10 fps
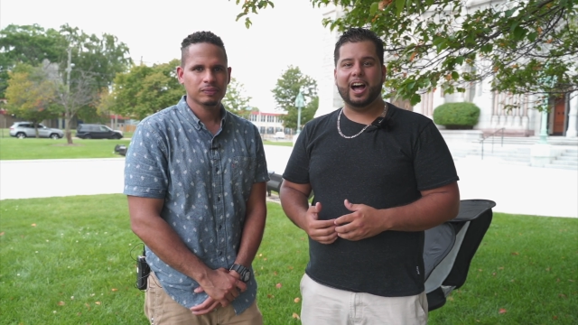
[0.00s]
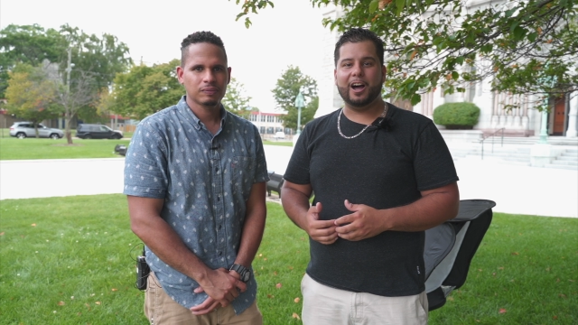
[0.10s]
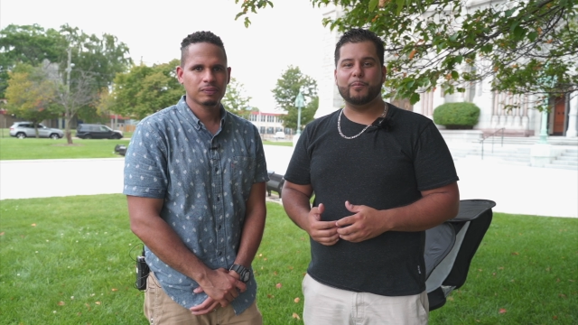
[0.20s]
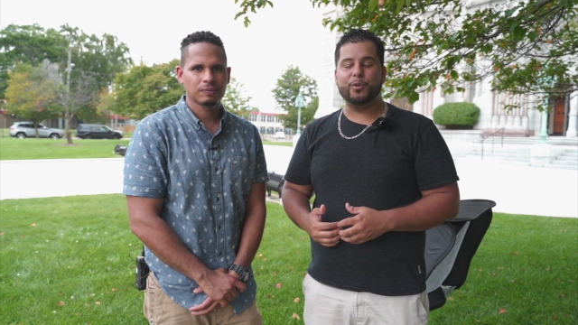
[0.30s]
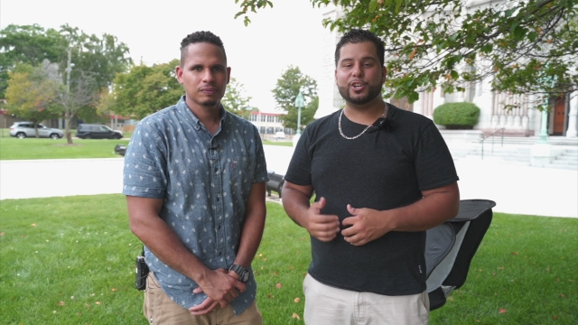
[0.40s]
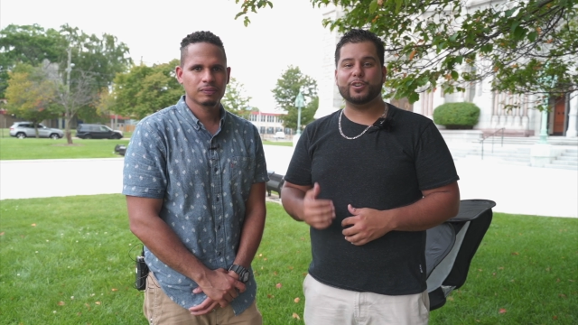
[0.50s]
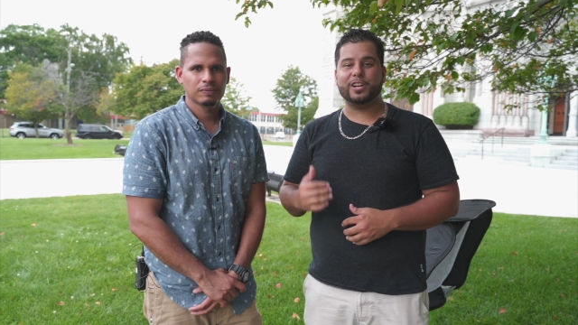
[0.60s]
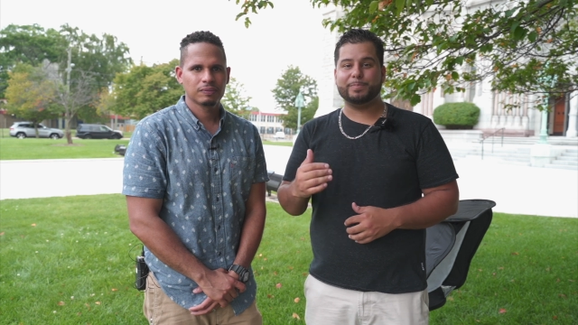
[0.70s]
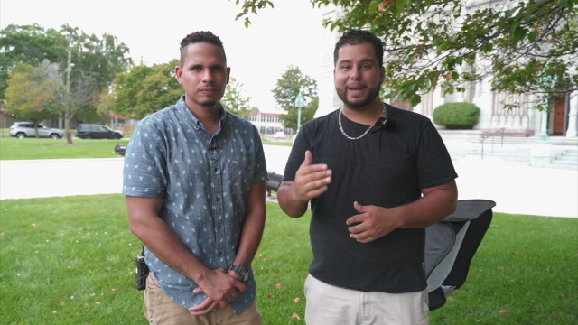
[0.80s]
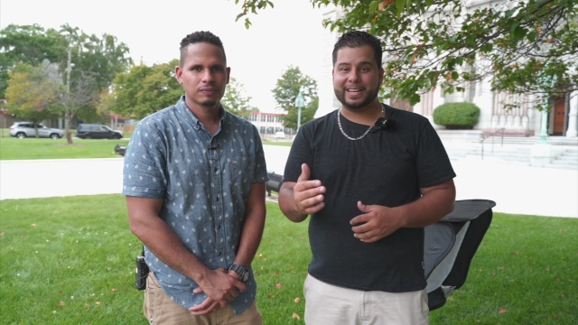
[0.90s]
Speaker 1: Um, what you're
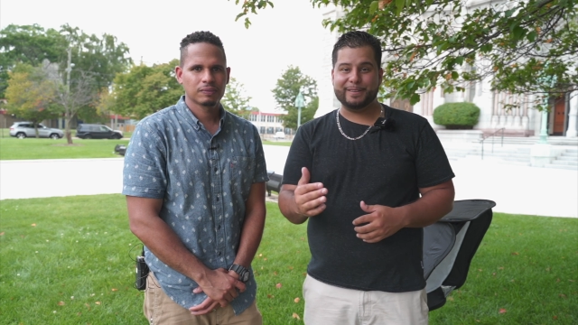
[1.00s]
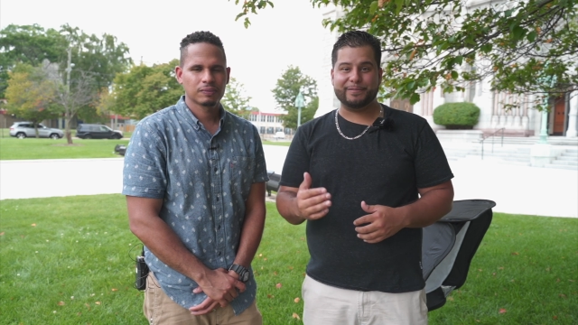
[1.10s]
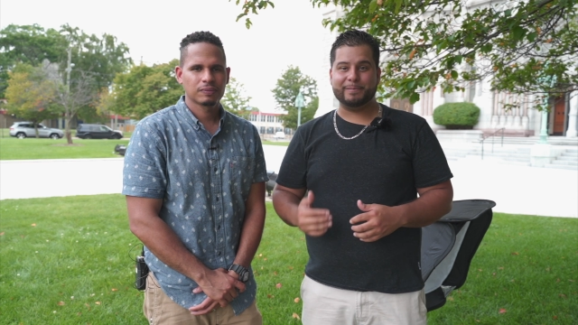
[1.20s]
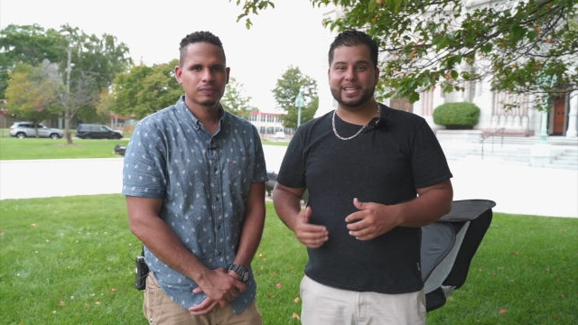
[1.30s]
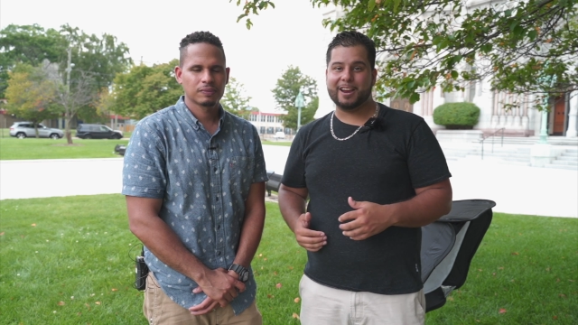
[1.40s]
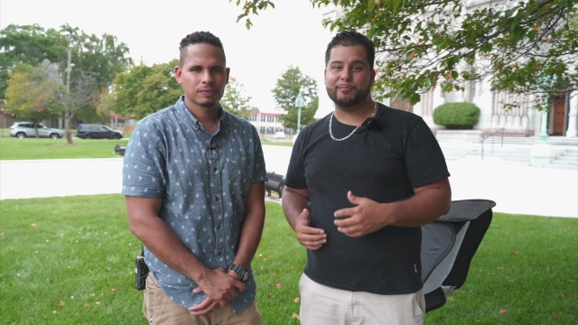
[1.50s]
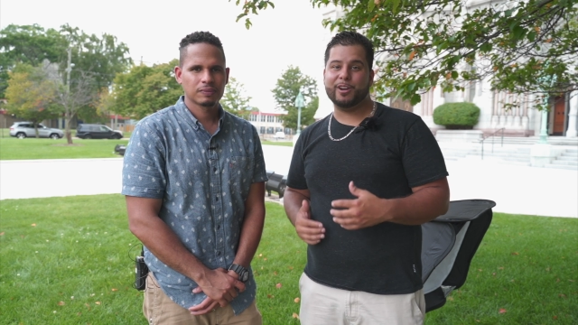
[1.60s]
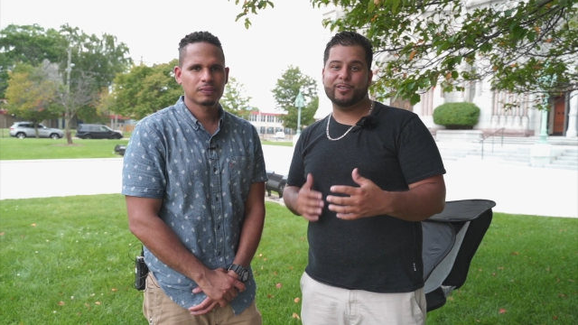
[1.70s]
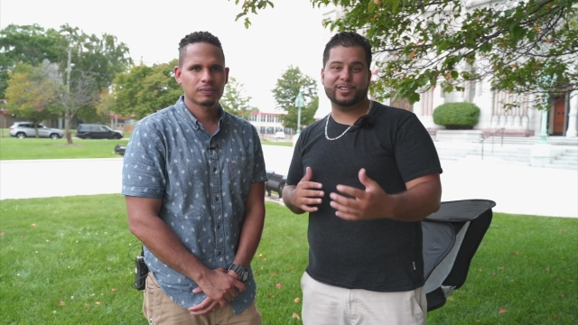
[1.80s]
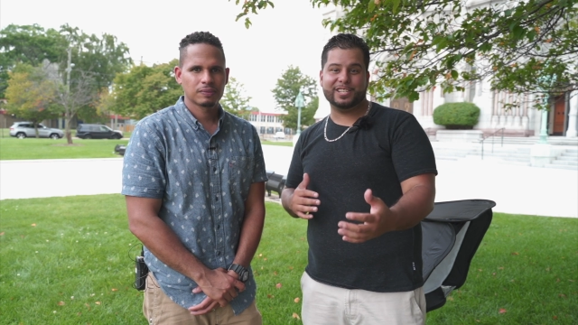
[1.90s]
expecting from
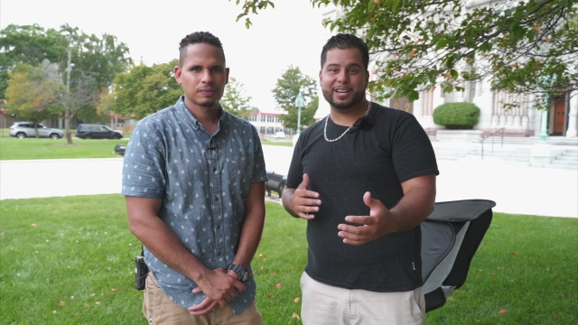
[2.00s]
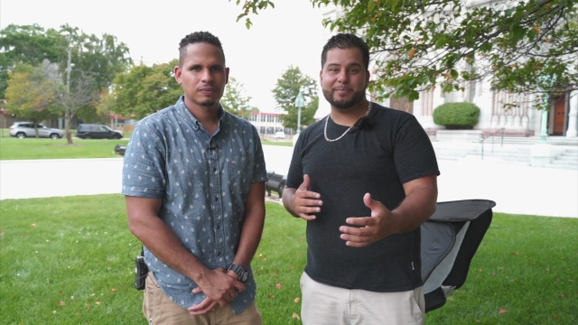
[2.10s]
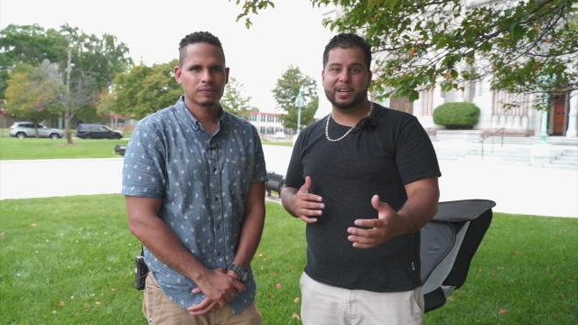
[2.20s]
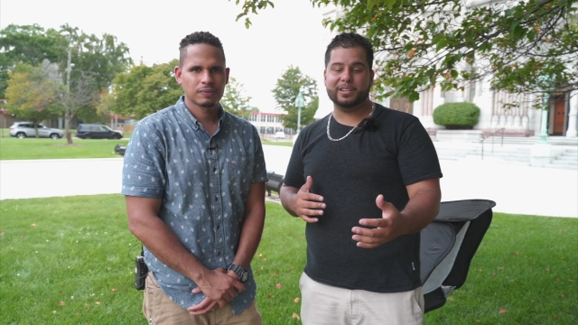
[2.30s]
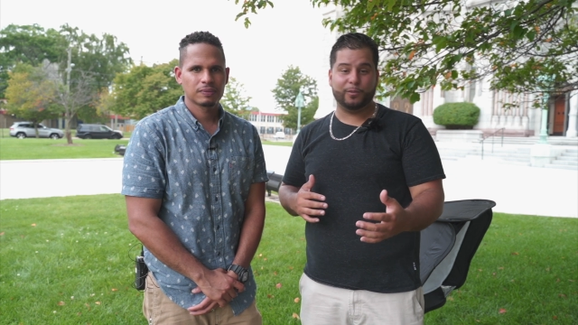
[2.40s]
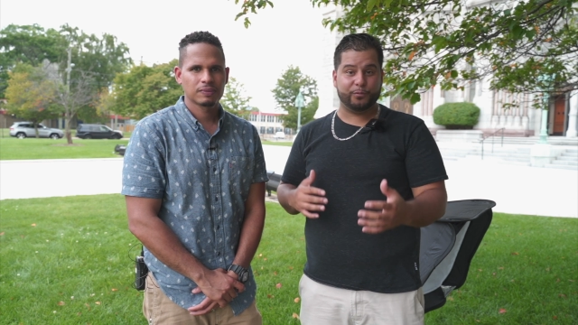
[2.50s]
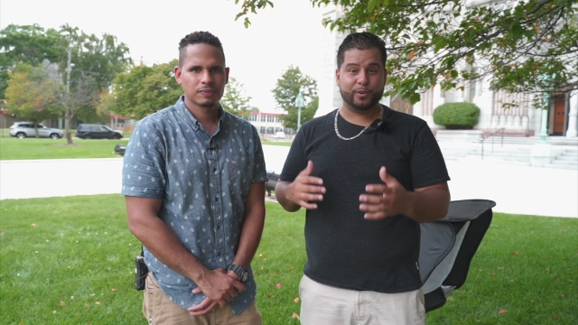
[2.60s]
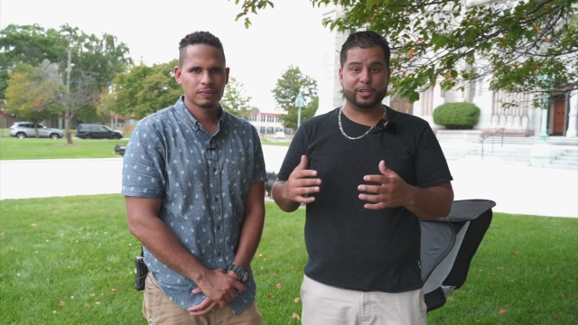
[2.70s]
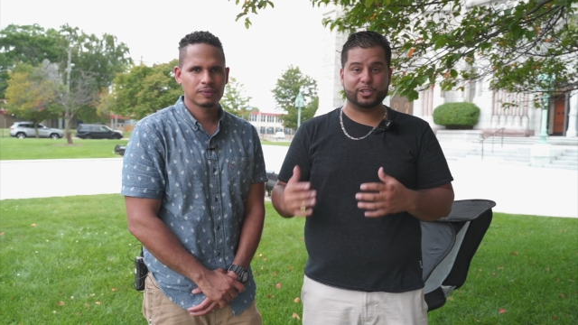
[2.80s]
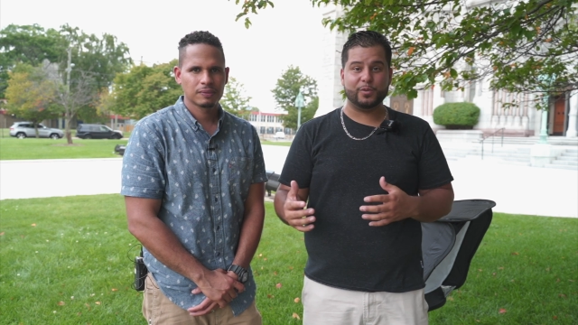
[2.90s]
Tamron or Sigma
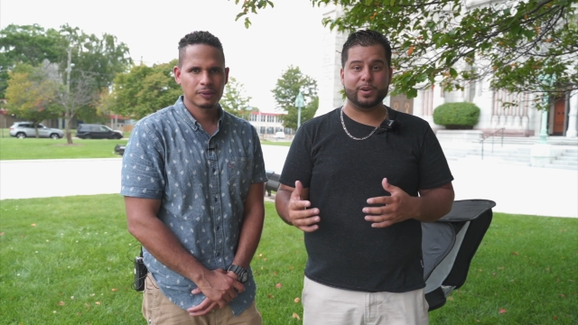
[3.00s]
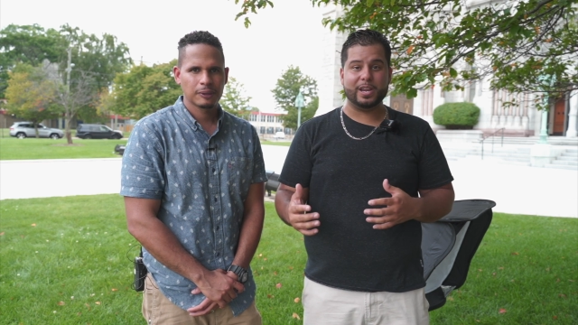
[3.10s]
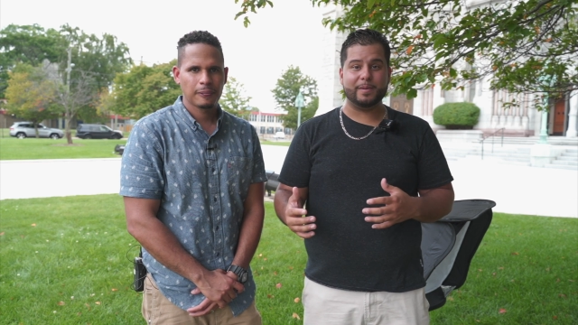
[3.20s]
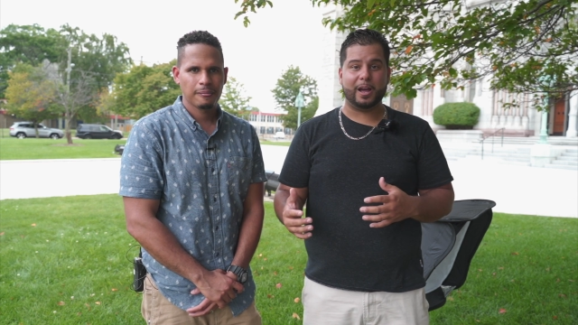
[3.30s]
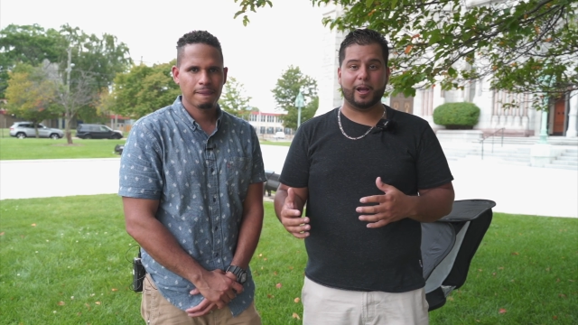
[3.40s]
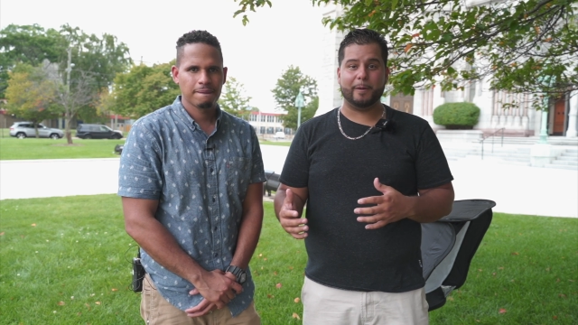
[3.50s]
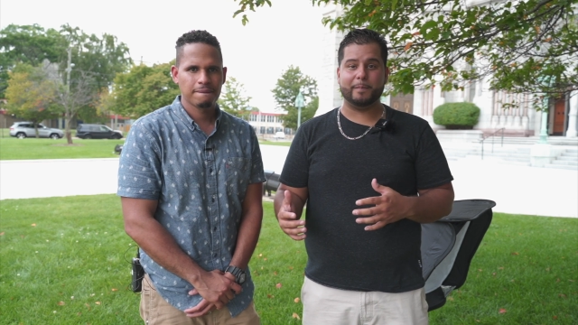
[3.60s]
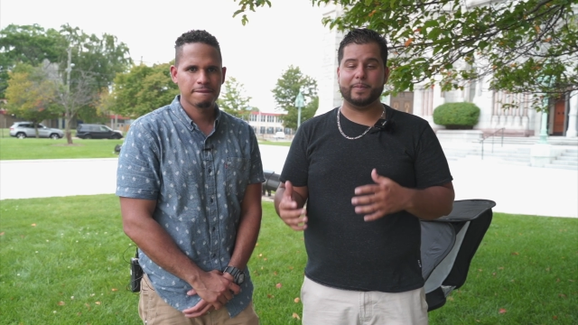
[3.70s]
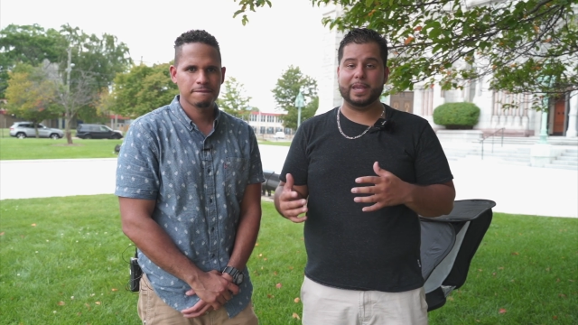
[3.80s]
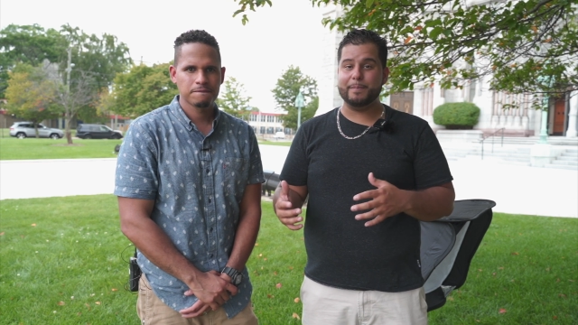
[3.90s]
for the Sony um,